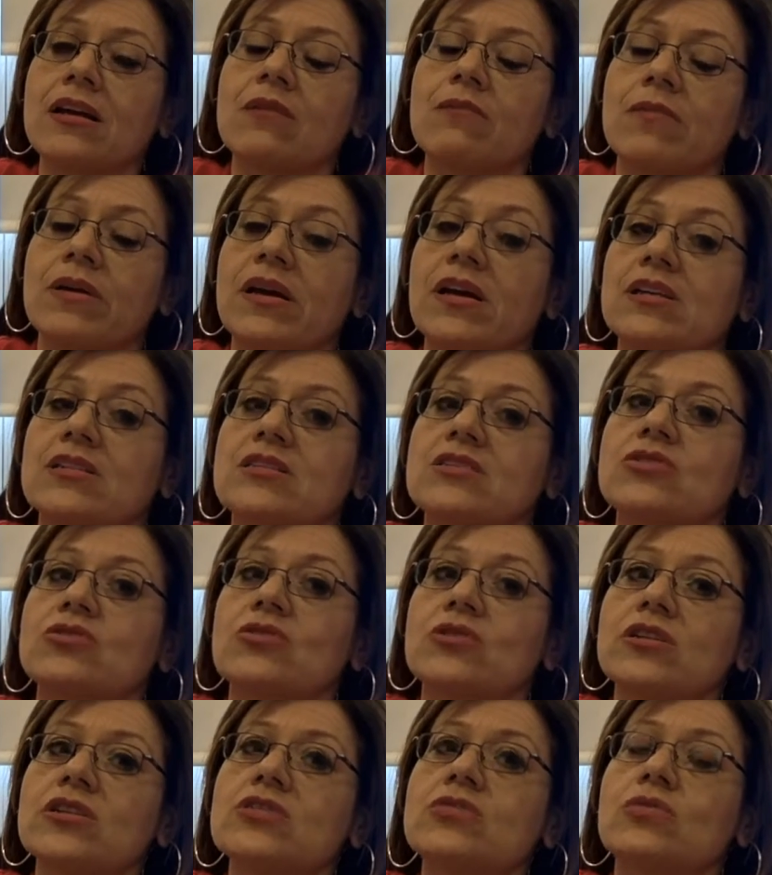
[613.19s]
Because
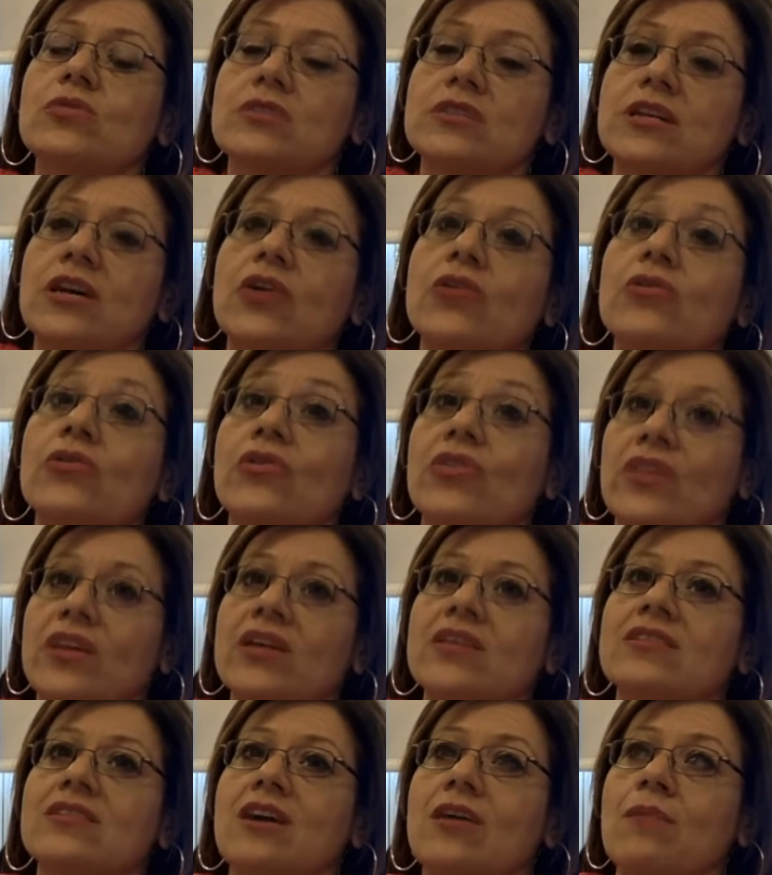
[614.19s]
students will tell you
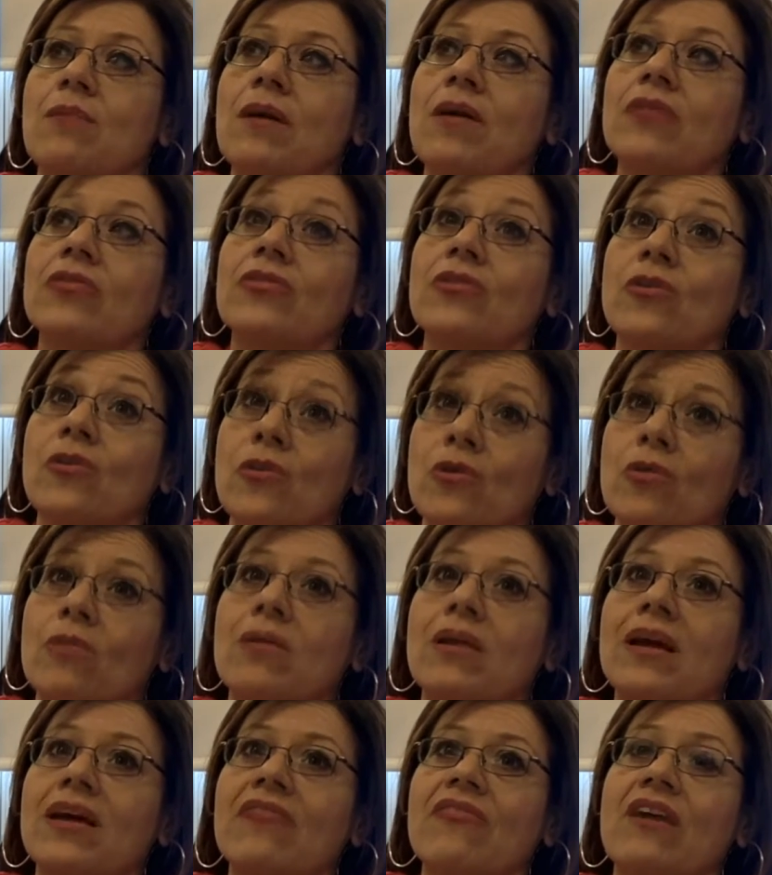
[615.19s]
things about their home
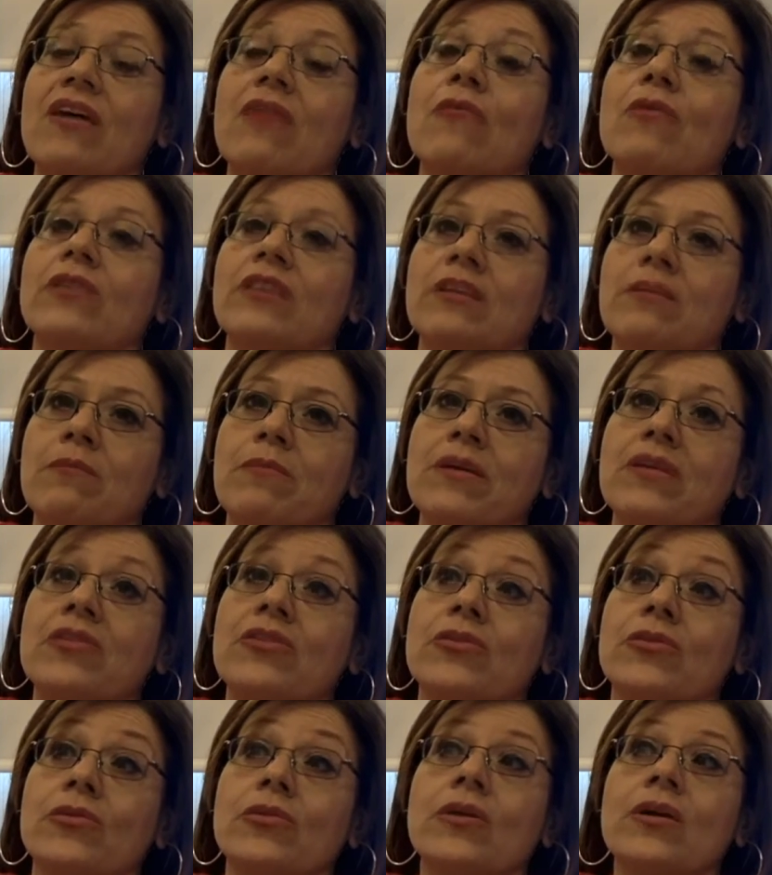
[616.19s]
life and what they've been
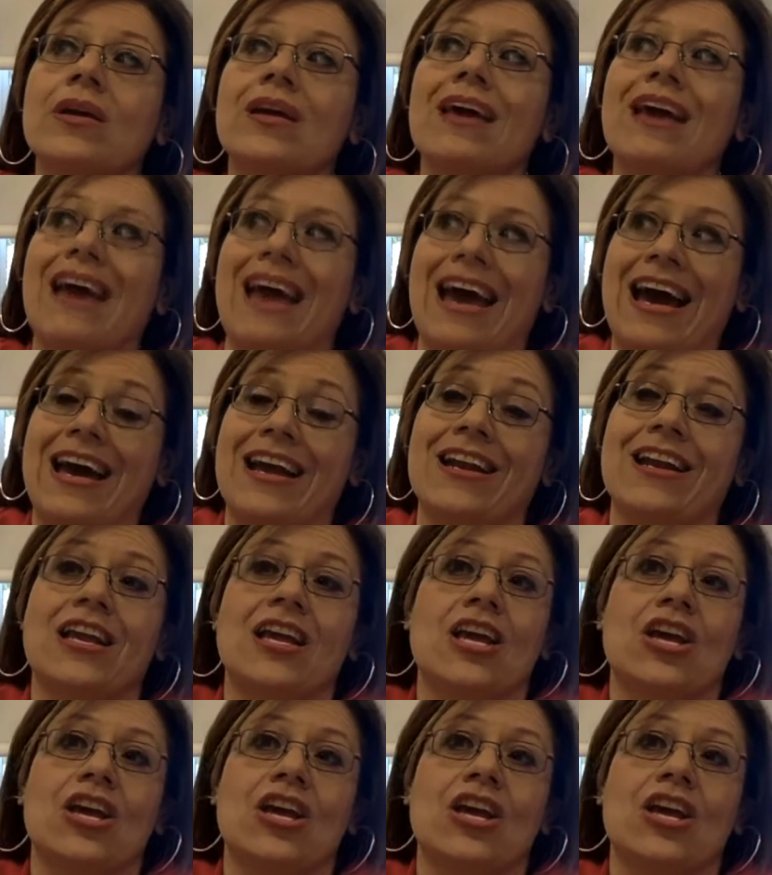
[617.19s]
through. And